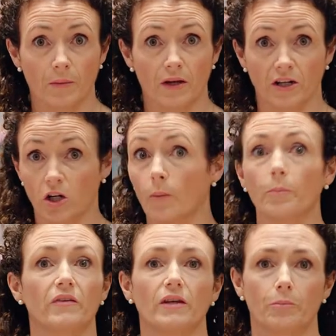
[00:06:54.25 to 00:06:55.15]

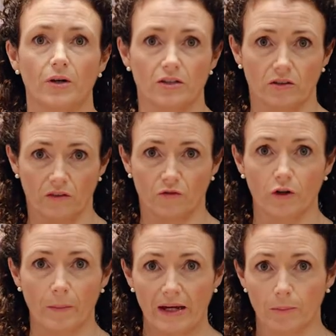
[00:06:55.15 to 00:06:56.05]
encompassing products
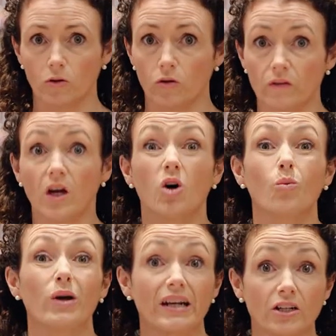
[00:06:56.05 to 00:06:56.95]
for menopause
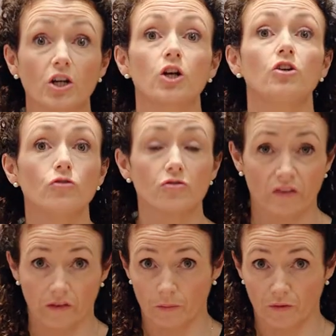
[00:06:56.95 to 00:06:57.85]
will include
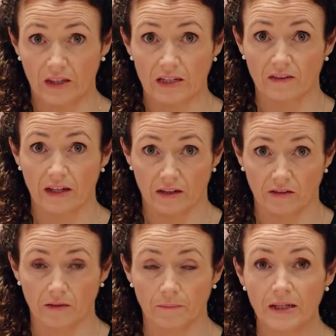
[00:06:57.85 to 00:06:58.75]
some of these in it.